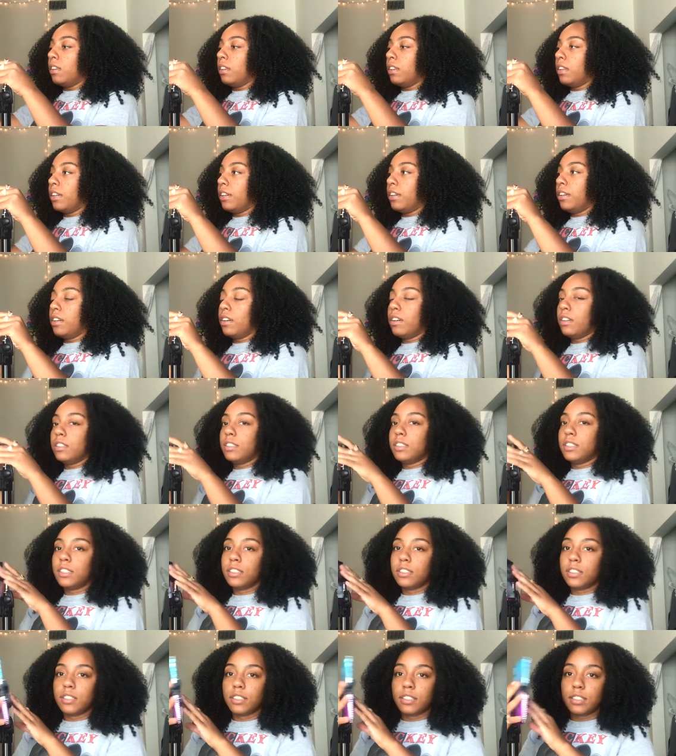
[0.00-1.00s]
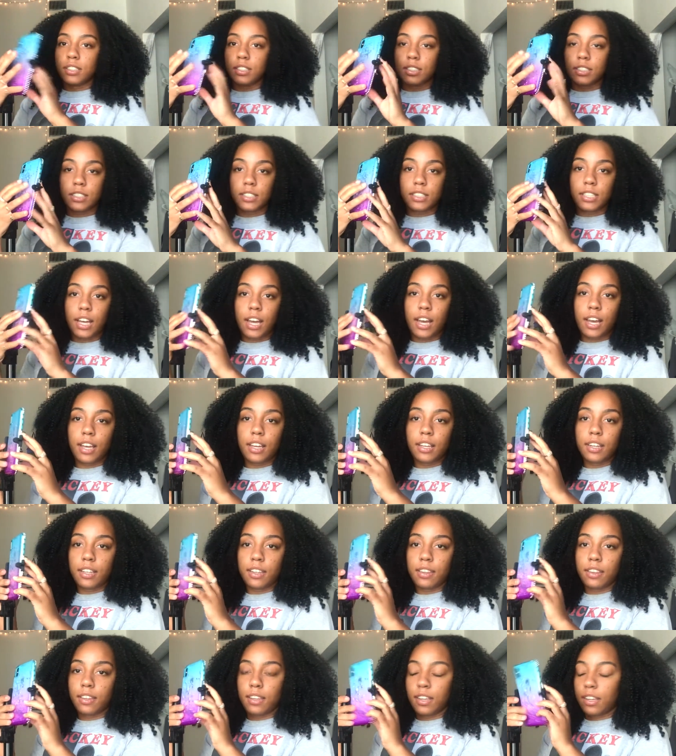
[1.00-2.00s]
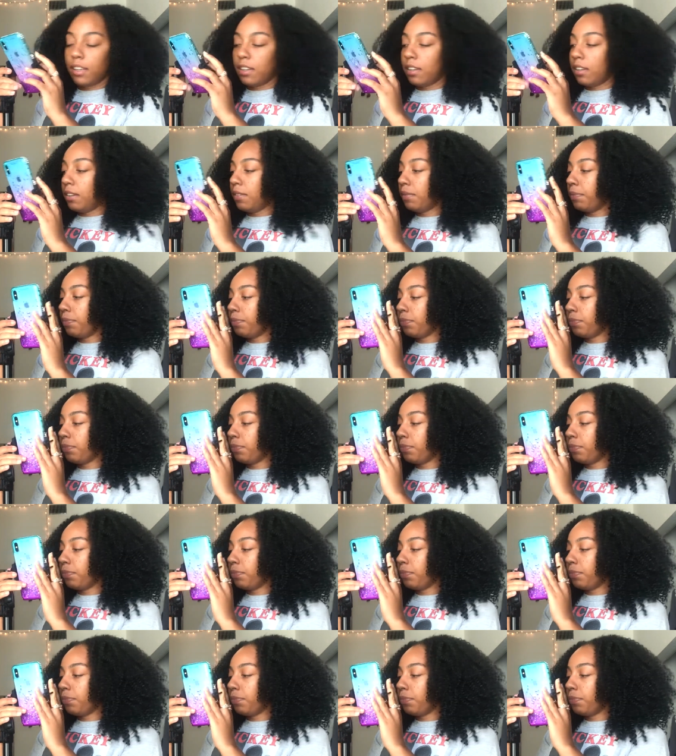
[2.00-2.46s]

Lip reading: there you go. Tilt it to the side, and then,